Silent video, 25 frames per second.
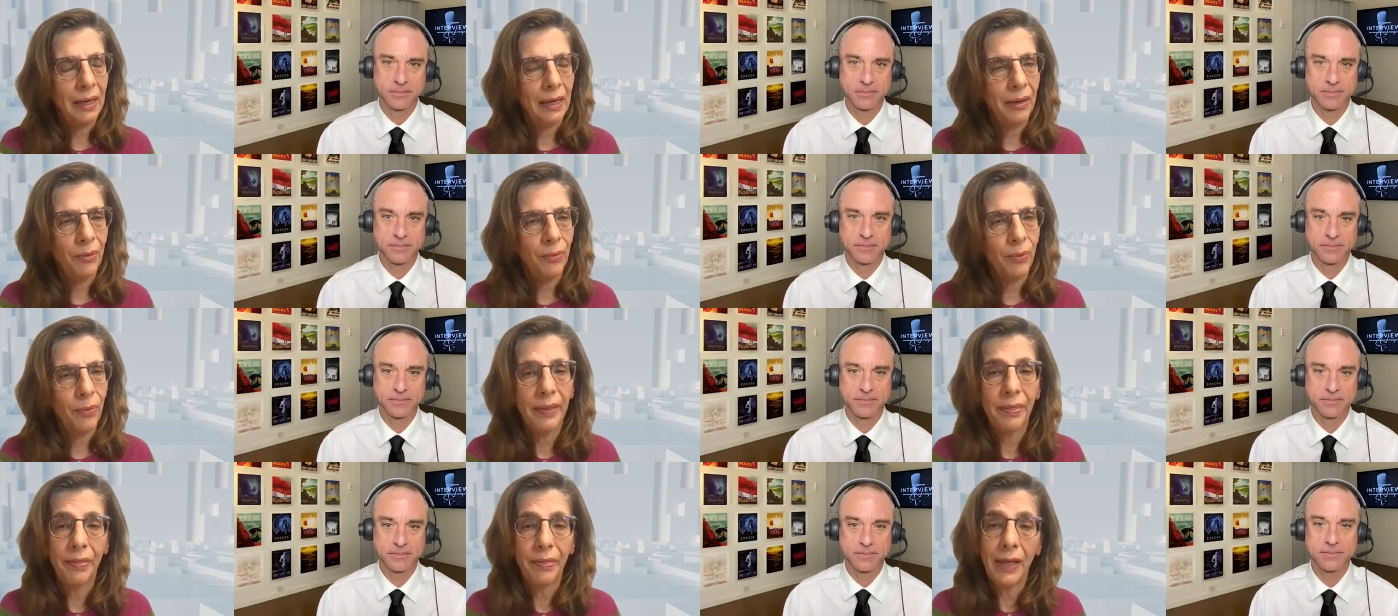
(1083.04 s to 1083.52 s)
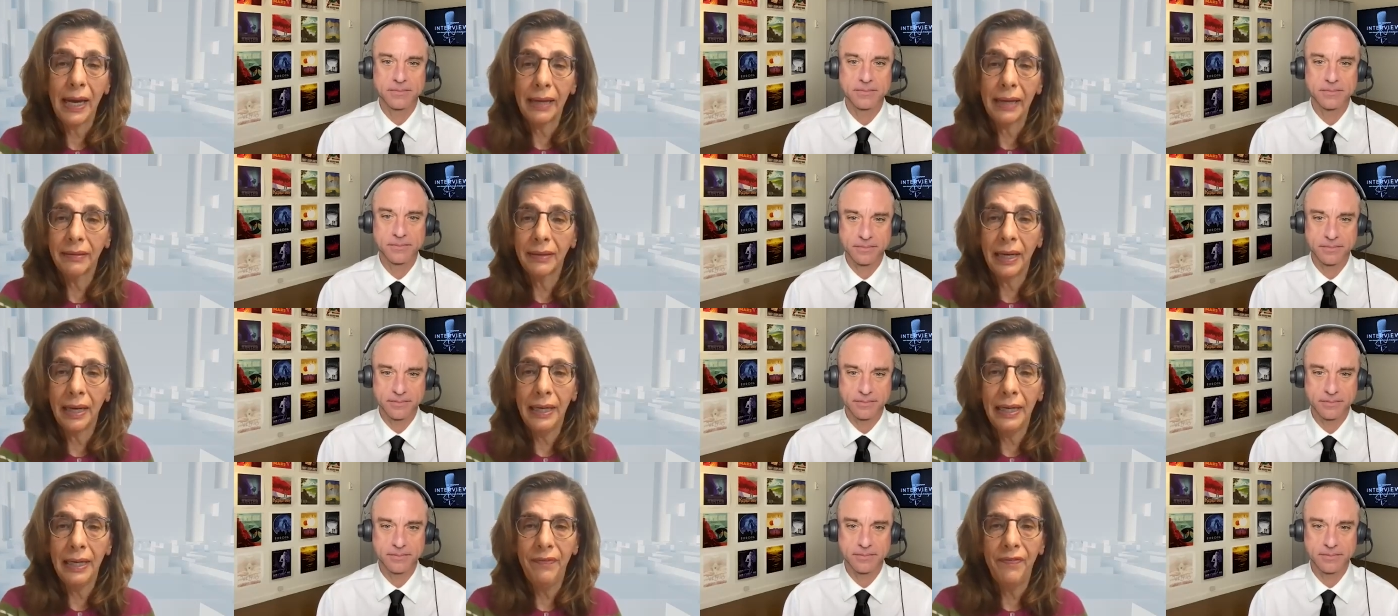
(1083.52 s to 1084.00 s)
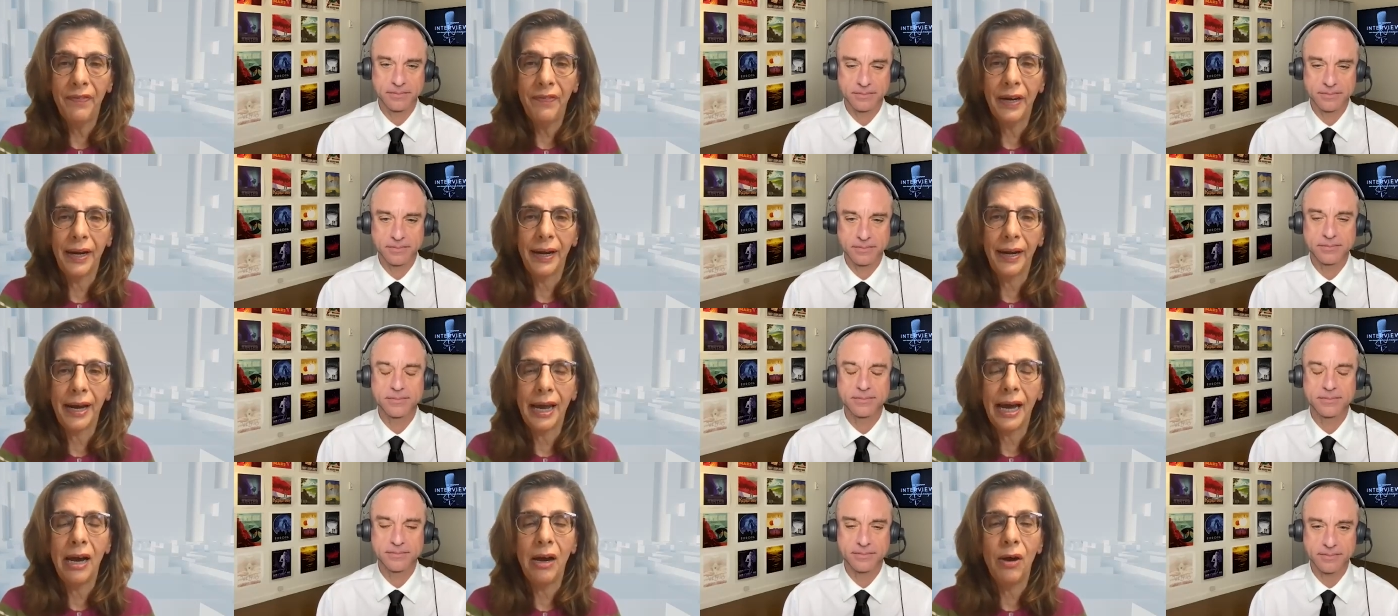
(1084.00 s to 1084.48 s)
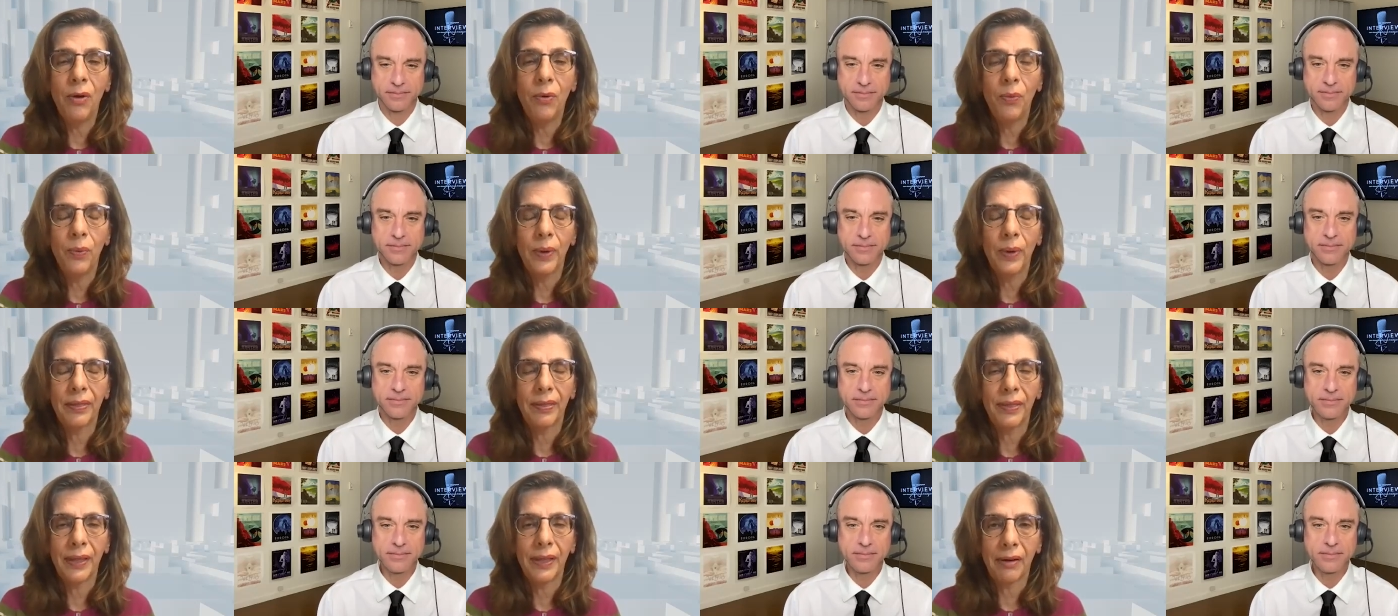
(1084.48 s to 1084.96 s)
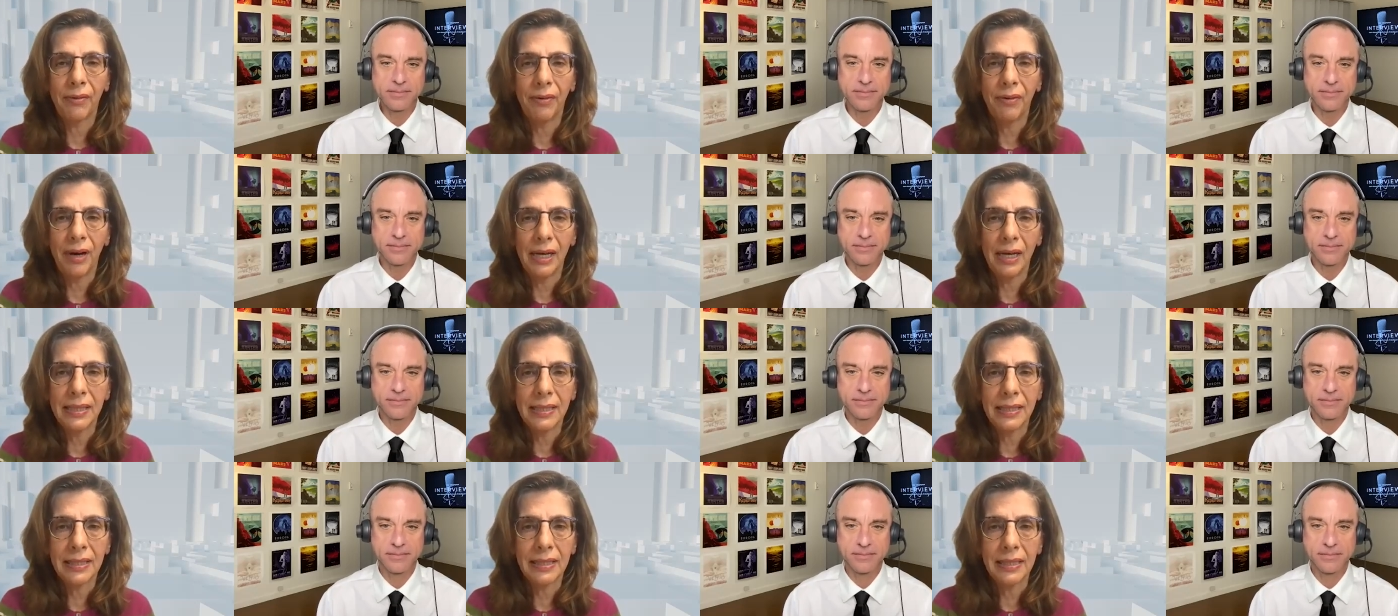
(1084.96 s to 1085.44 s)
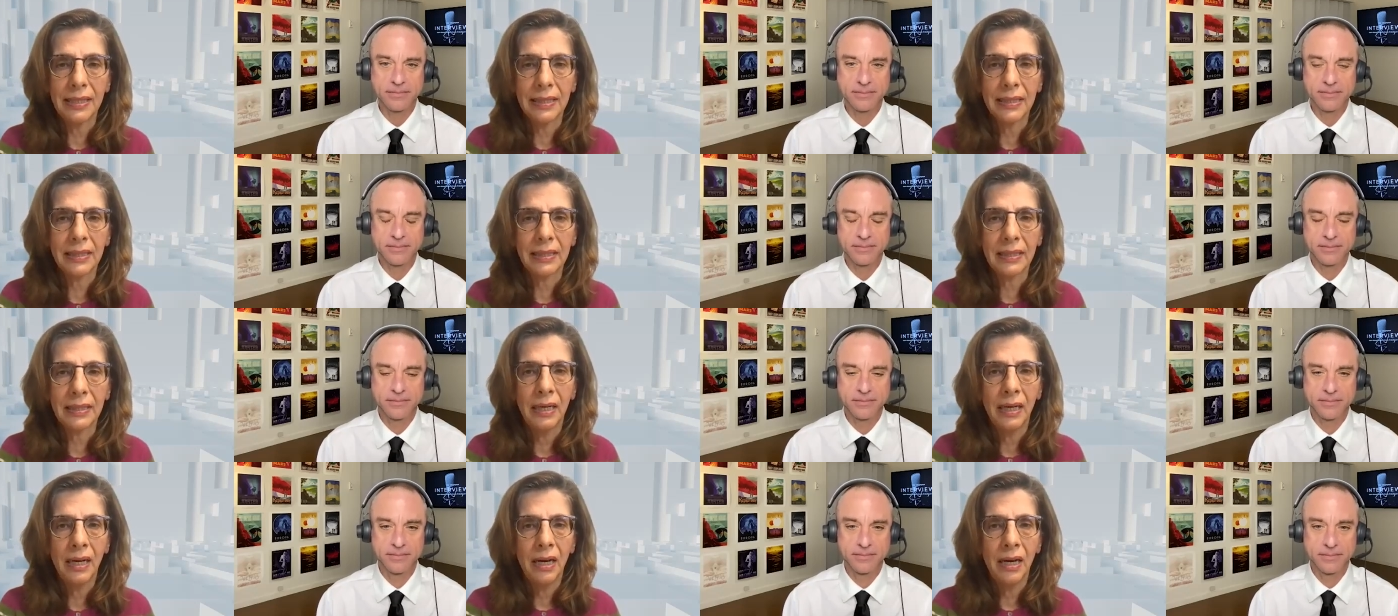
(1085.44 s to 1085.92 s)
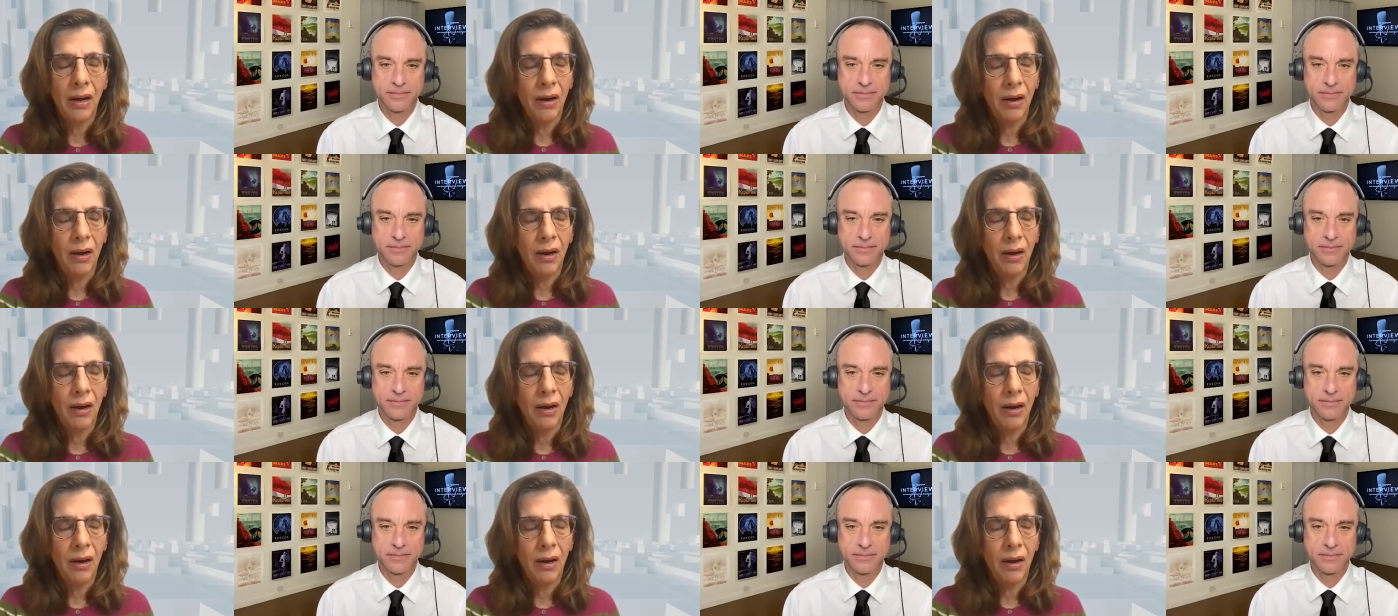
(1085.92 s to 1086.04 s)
Speaker 1: with that. And even now with the crisis